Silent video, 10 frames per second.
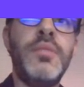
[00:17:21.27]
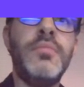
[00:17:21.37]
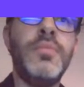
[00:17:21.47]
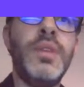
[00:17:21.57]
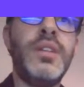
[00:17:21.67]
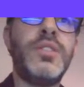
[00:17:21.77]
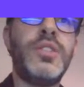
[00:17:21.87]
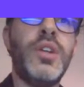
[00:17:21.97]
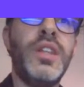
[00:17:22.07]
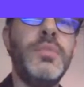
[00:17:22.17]
them like
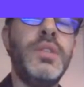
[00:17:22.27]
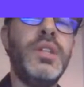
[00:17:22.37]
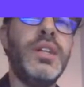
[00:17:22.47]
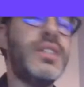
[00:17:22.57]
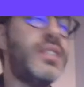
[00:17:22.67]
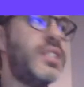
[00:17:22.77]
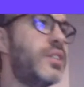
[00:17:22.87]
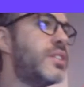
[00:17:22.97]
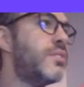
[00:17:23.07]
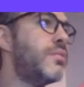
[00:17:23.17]
turning them into like a
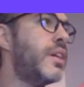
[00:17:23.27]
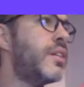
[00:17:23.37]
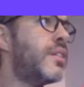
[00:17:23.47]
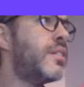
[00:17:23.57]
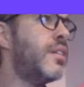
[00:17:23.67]
series of like